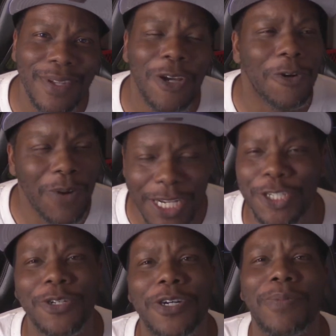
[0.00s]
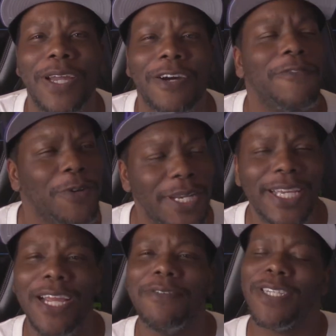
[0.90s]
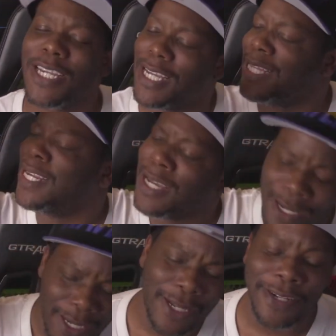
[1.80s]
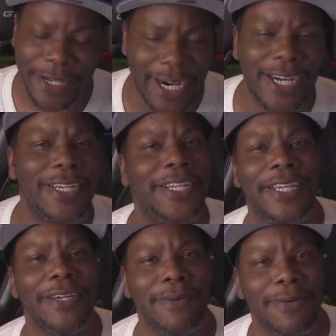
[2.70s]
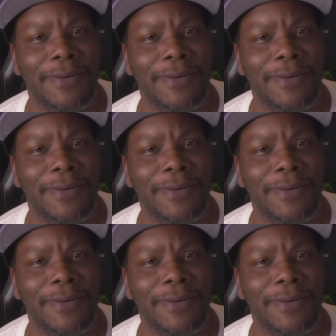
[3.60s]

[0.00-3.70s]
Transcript: Write your amount. Fully guaranteed. Done deal.